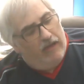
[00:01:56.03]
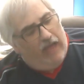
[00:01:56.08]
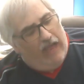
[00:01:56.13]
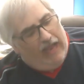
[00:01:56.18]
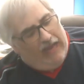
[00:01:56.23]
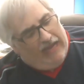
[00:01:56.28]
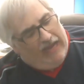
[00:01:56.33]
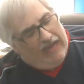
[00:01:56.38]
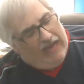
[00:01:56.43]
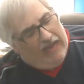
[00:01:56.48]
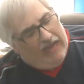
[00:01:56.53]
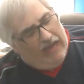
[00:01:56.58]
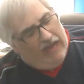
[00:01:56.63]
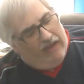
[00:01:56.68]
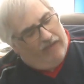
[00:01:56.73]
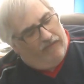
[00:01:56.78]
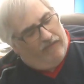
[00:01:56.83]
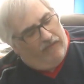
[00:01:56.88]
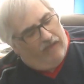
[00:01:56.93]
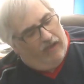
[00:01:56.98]
I
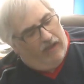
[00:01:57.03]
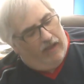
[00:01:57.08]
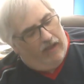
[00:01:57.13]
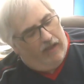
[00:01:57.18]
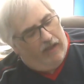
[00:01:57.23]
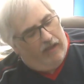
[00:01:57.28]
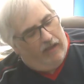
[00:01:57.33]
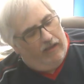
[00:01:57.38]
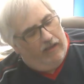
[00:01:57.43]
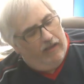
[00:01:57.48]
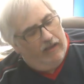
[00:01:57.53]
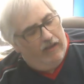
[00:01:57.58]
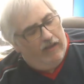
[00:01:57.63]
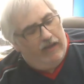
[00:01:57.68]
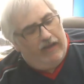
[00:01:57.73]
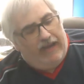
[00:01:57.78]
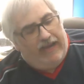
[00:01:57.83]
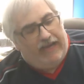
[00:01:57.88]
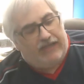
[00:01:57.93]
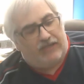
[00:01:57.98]
have
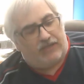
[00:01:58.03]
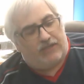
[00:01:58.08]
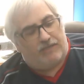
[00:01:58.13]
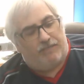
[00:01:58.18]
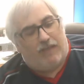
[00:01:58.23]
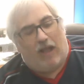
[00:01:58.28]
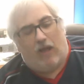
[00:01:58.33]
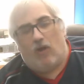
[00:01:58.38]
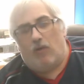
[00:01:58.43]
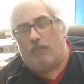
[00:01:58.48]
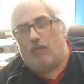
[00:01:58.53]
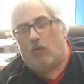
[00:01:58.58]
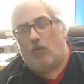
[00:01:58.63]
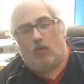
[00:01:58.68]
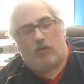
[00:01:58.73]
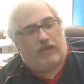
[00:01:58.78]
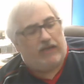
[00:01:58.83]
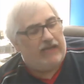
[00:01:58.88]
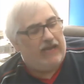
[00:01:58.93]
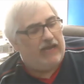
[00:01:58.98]
Anderson power
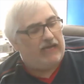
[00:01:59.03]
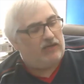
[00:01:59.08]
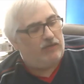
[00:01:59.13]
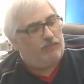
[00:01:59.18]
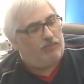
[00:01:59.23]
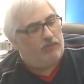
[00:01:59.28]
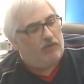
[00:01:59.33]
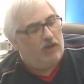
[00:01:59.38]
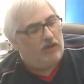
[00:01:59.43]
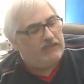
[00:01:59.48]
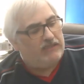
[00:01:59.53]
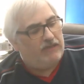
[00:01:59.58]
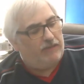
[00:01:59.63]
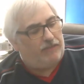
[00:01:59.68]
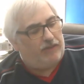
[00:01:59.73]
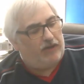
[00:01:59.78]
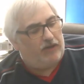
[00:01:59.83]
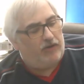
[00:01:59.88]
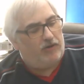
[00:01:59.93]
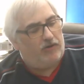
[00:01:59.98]
pole connector plugs
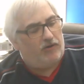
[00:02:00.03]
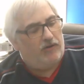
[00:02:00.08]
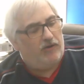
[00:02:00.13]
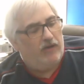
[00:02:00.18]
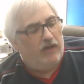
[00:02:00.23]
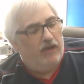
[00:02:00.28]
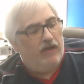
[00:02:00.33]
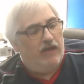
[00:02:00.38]
up here.